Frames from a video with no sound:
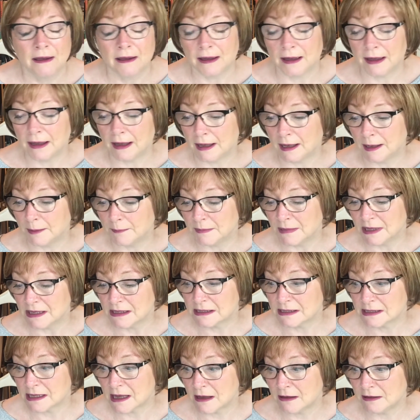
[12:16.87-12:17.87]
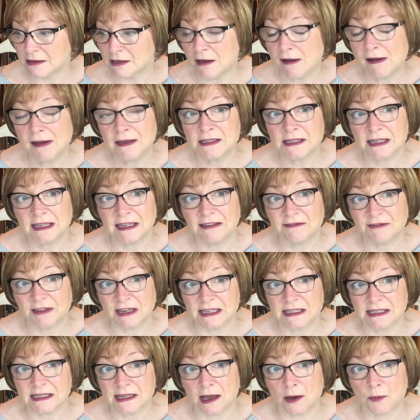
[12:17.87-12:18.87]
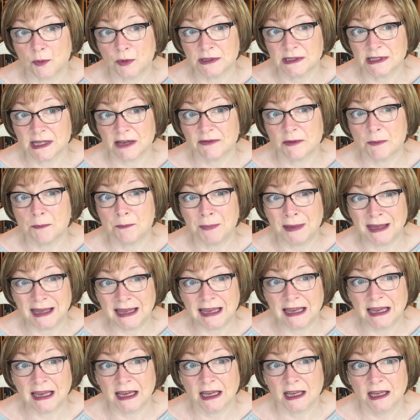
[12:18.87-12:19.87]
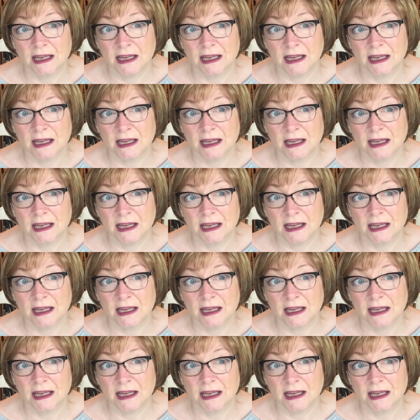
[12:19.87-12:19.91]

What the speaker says: So the idea is that I want to have a big